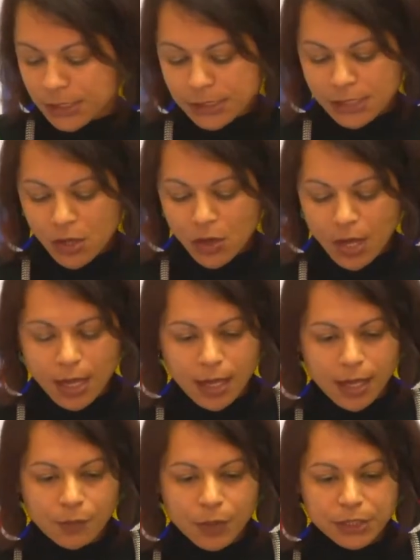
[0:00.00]
so
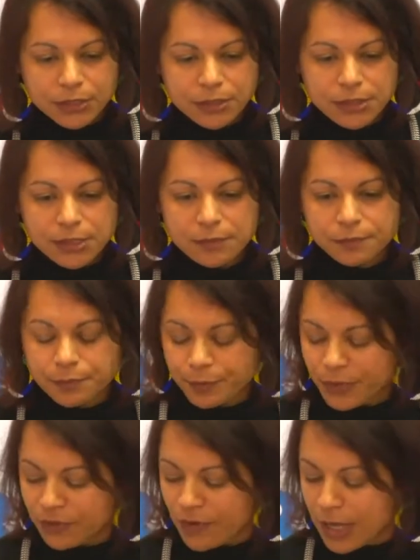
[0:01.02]
I want to just
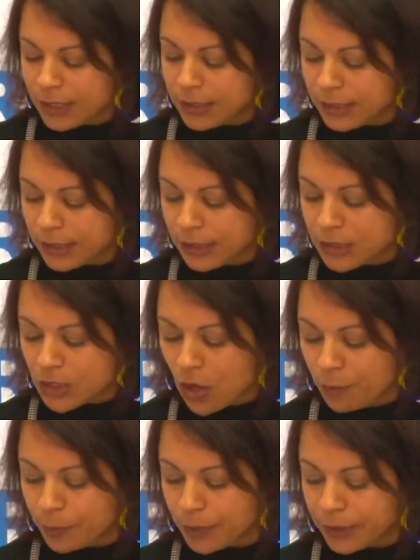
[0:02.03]
provide an
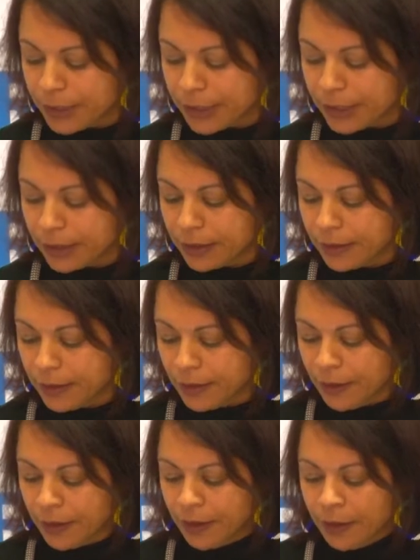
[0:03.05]
example here
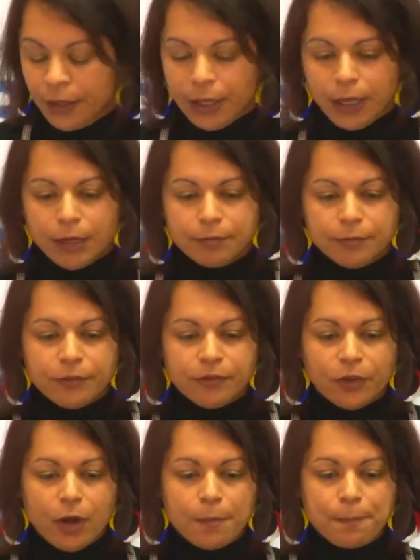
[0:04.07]
um,
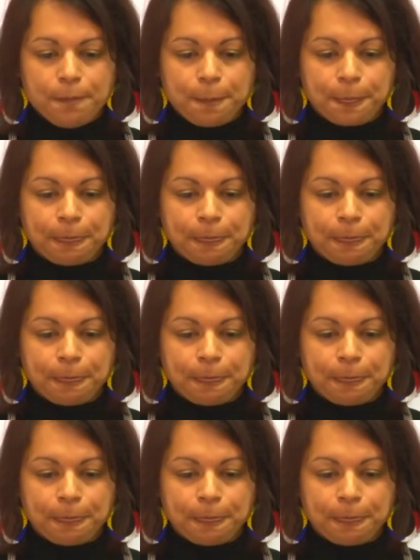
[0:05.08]
from,